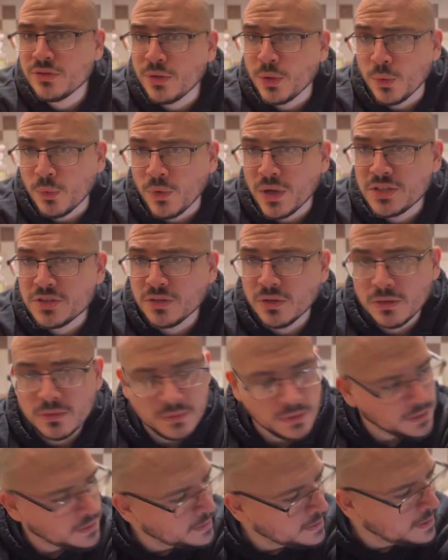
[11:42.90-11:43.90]
the original,
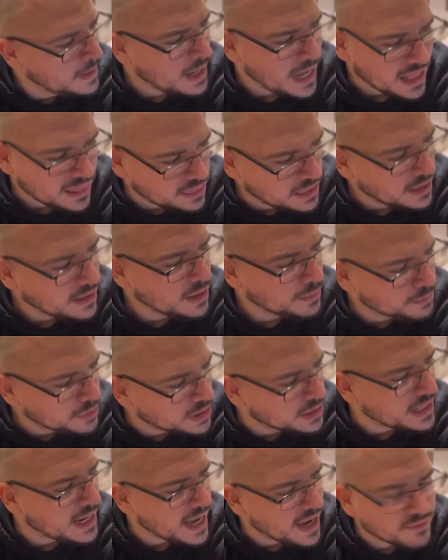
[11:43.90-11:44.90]
I think I'm
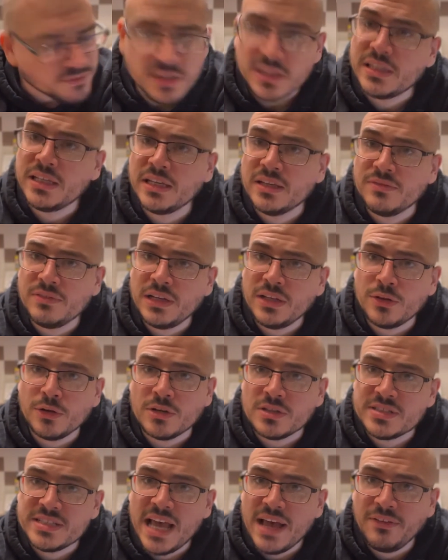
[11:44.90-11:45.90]
going to have to give either
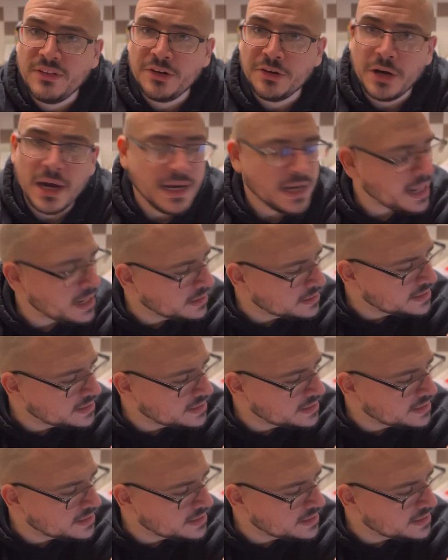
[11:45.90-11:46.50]
a seven or eight out of